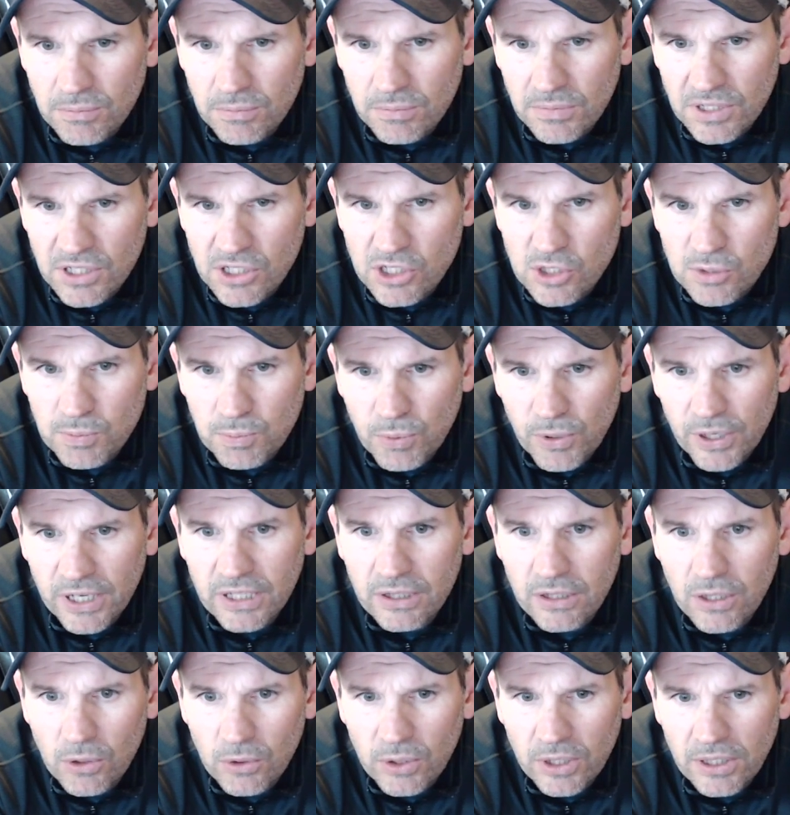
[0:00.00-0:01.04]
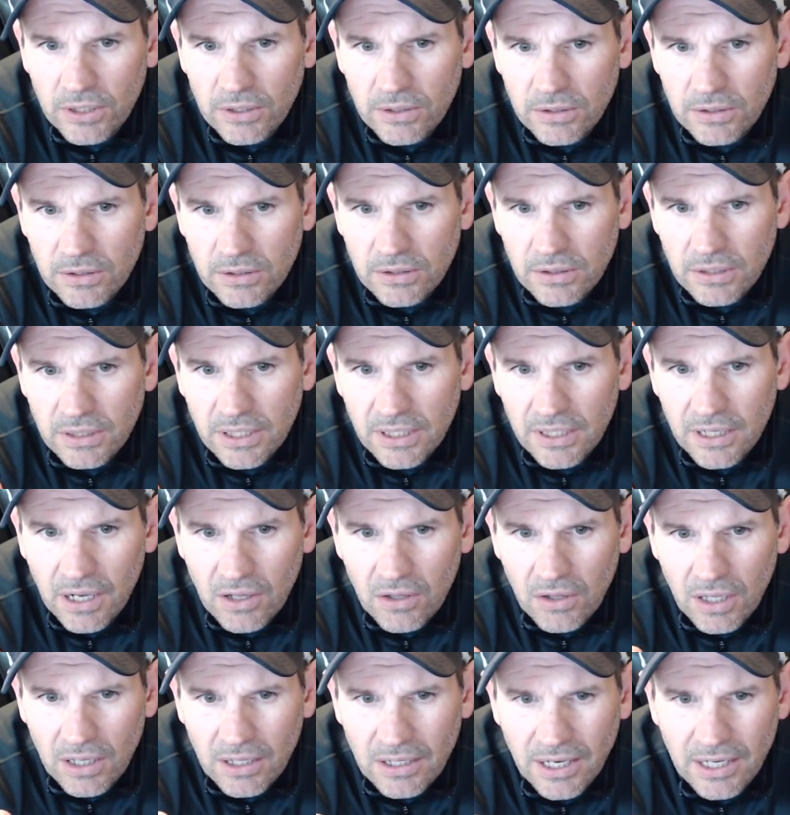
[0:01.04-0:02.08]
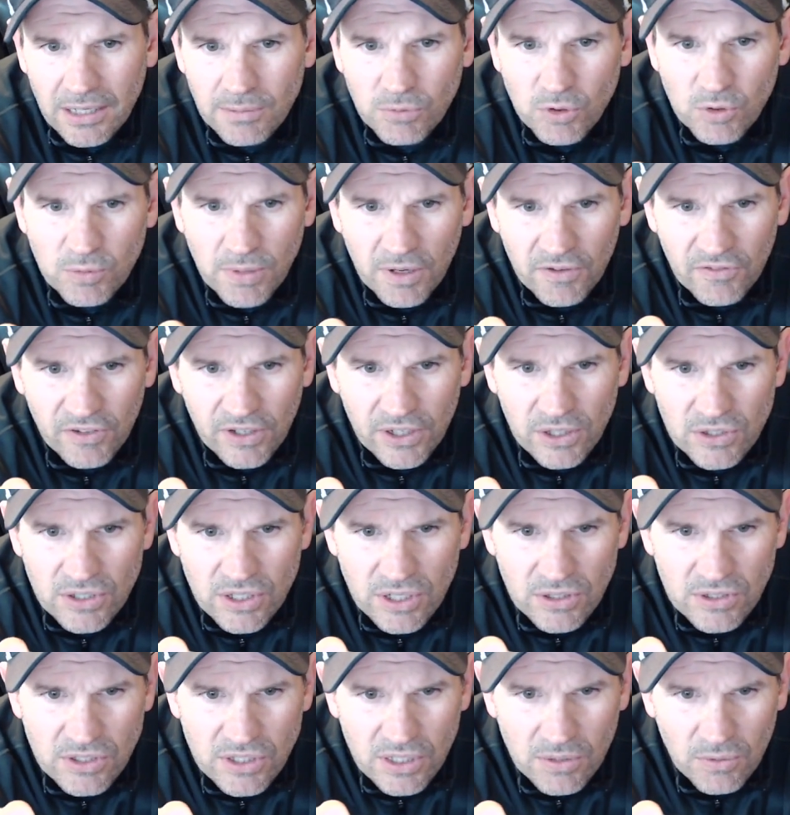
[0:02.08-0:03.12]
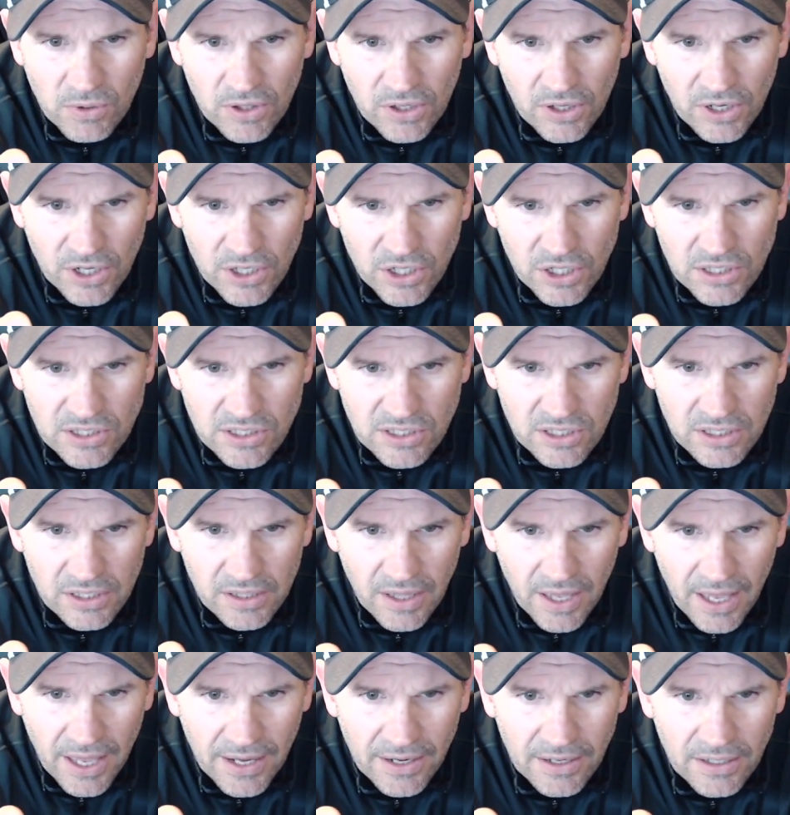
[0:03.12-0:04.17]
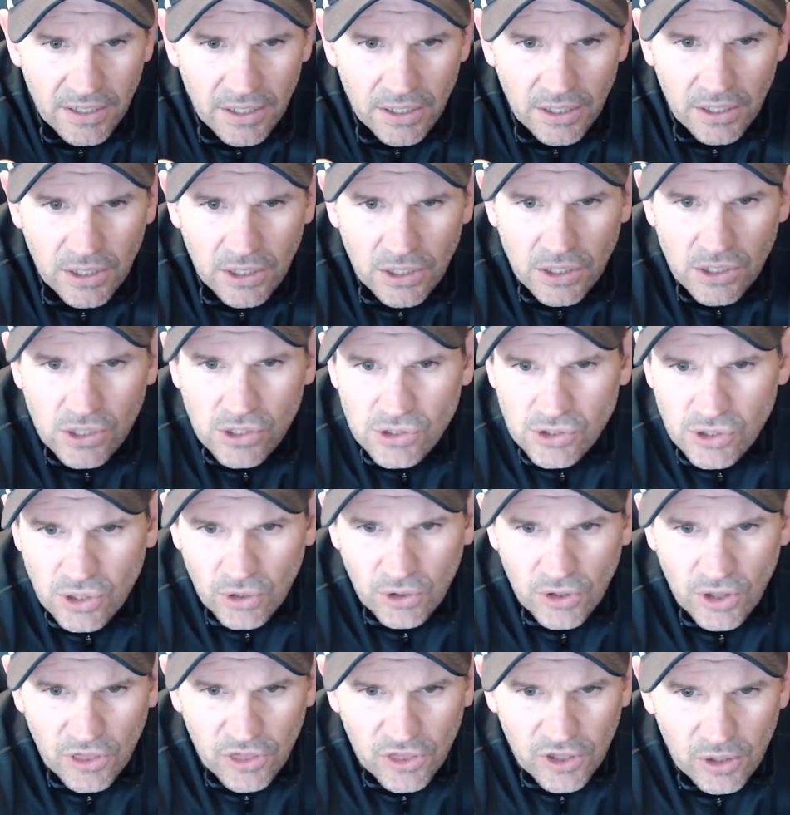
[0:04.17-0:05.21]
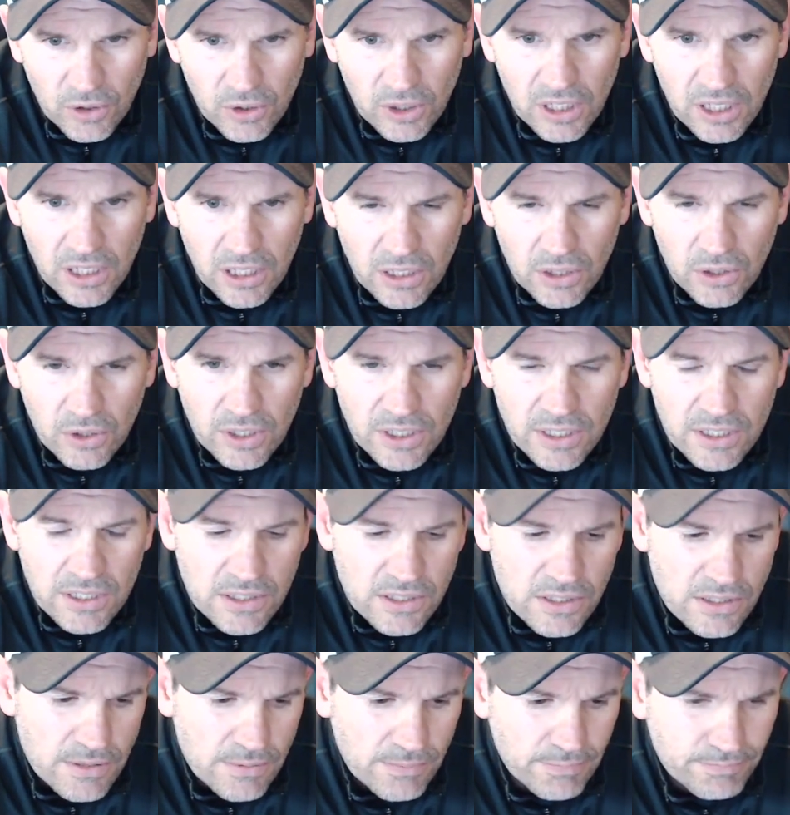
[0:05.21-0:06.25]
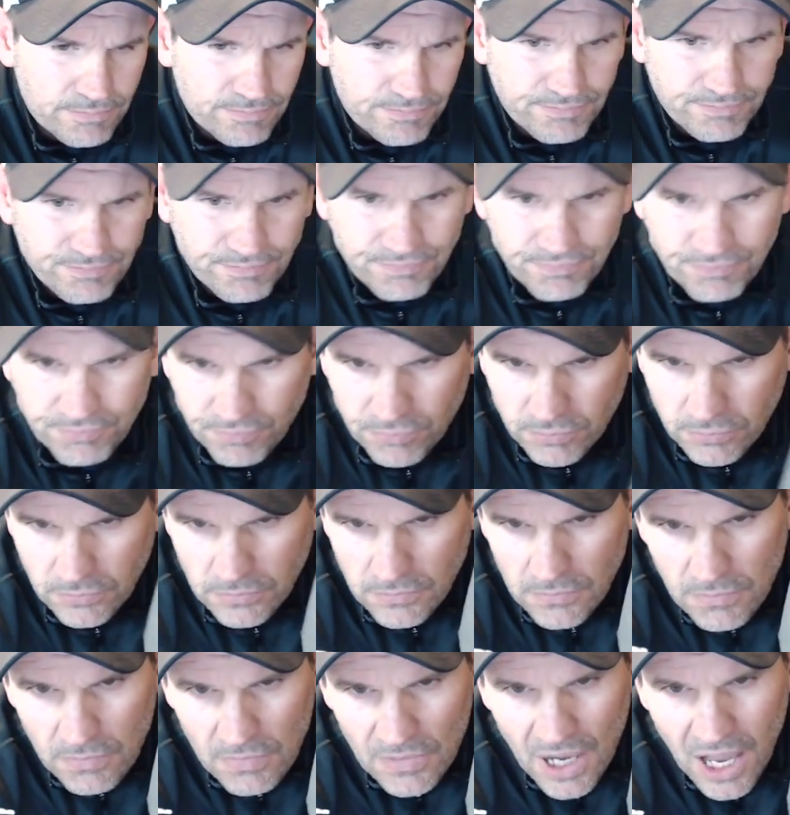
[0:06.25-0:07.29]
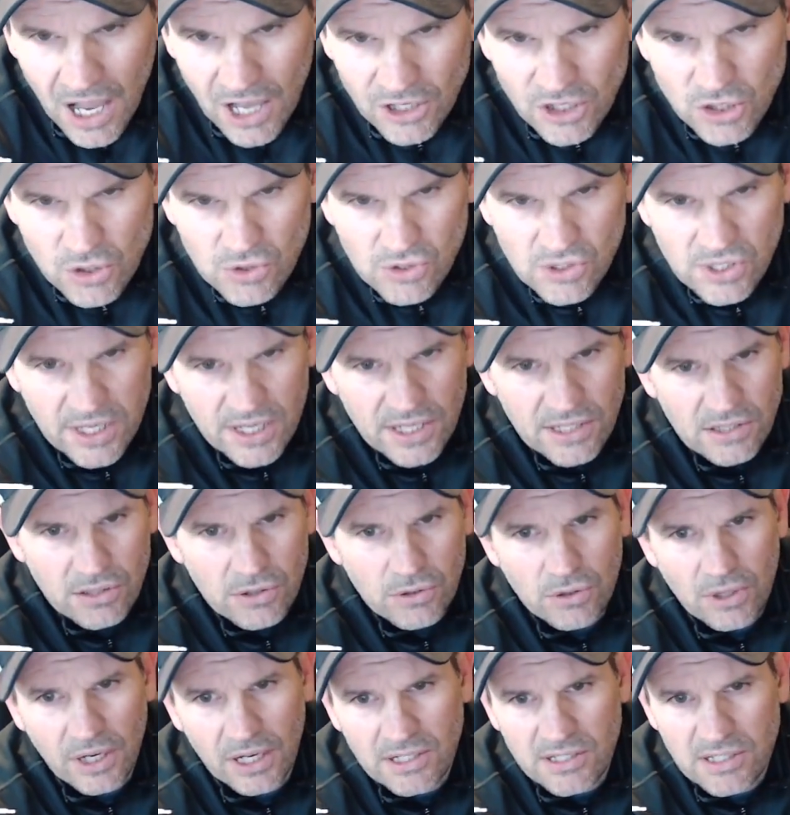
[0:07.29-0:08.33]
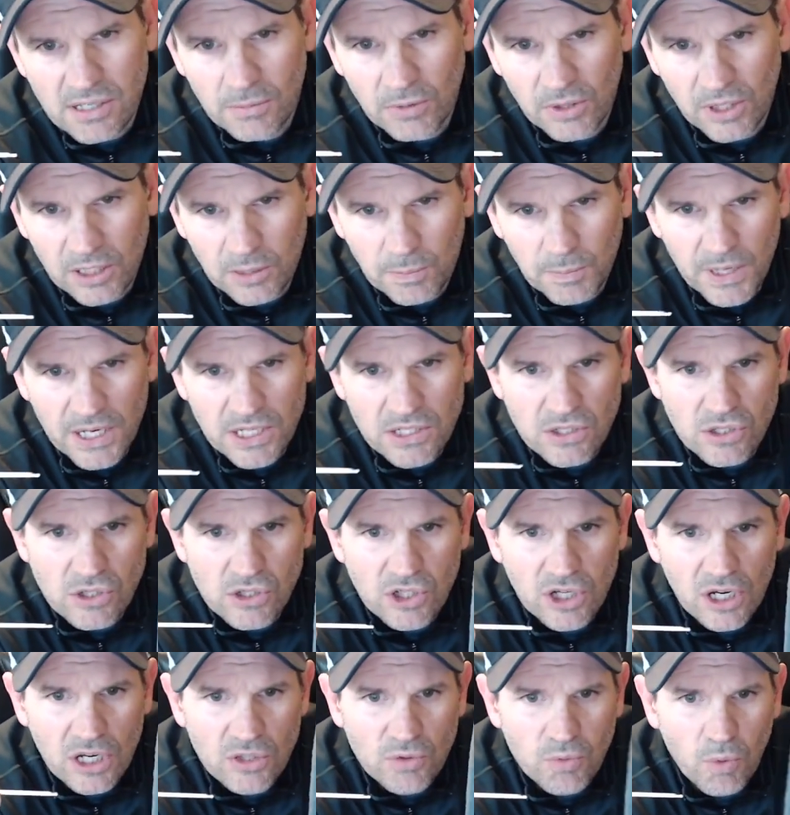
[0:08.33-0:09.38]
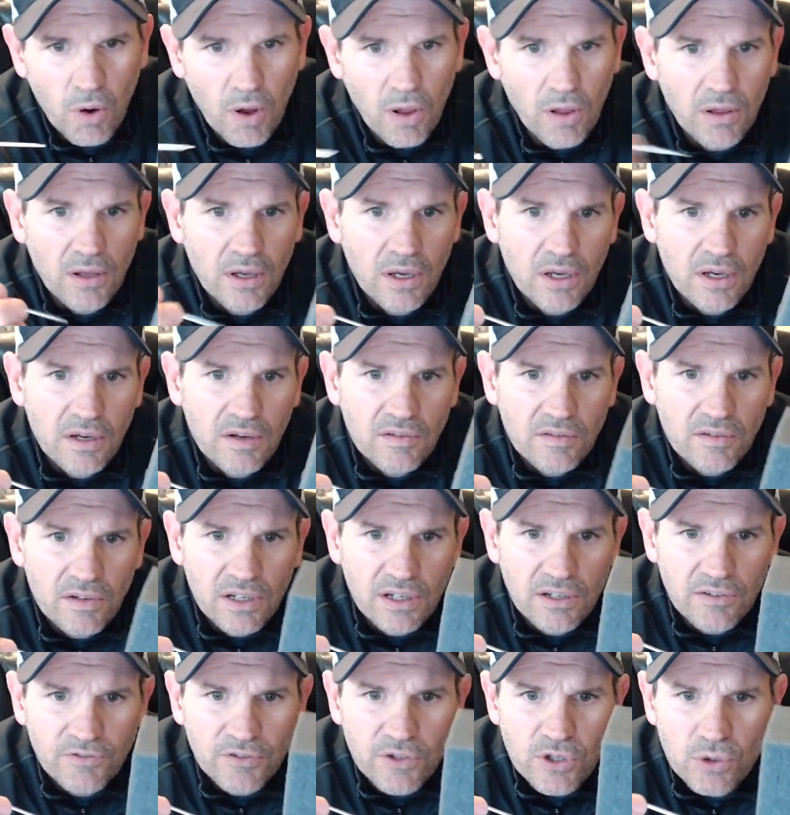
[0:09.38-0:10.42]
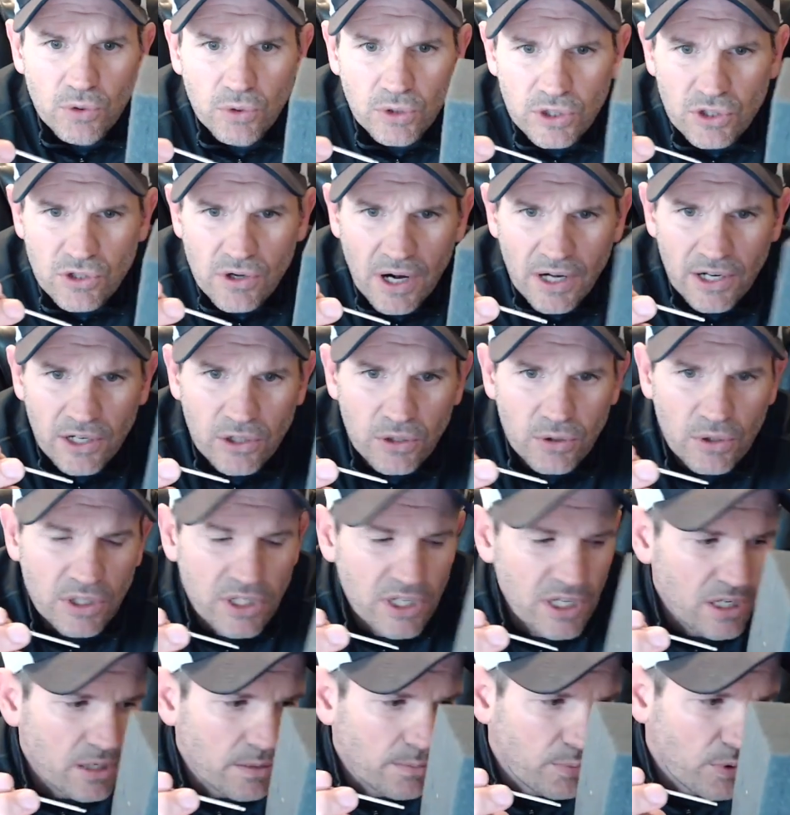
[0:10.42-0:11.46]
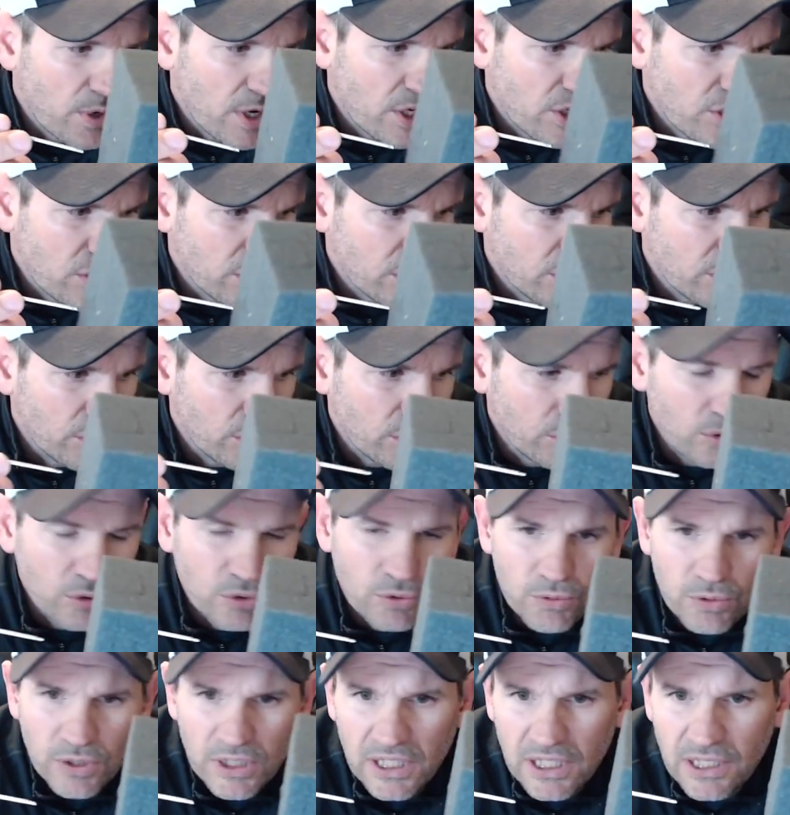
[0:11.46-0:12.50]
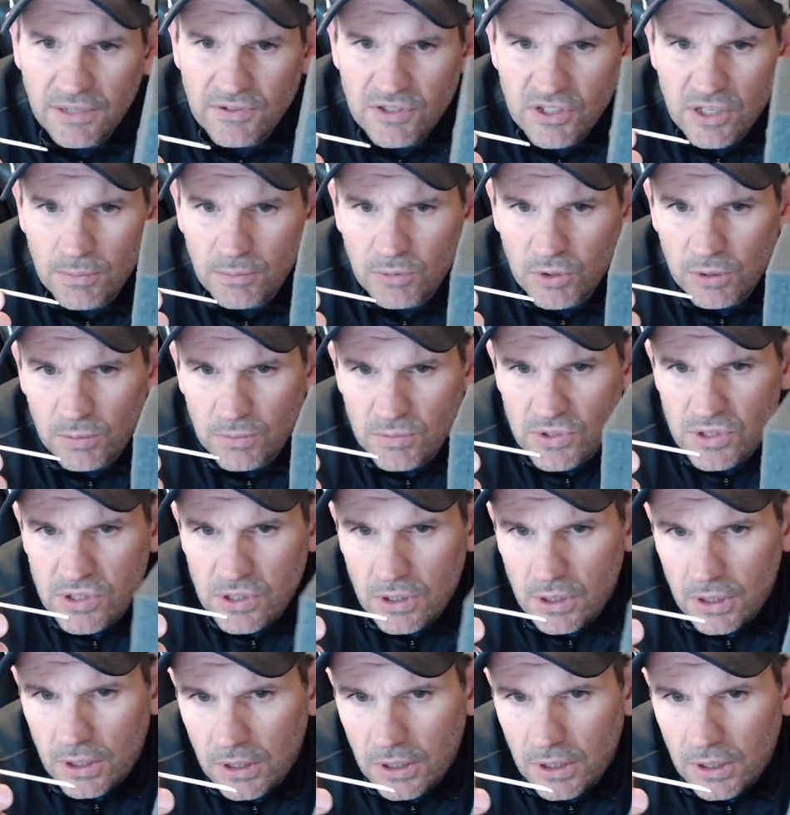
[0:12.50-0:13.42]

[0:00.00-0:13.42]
is spring loaded. And I'll kind of move my fingers here and see whether or not you can see that. So the theory here is I'll use this to kind of simulate the patient's chest wall. If you were trying to do a decompression to relieve symptoms,